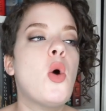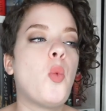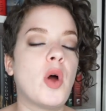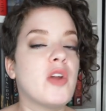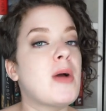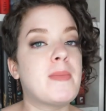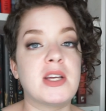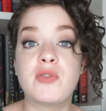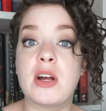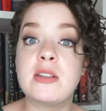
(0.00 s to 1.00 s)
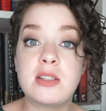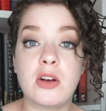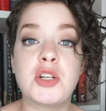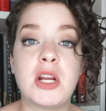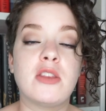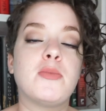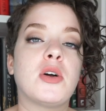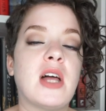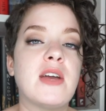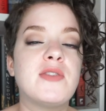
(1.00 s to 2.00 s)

One of my best friends, Sarah Jane of The Book Life,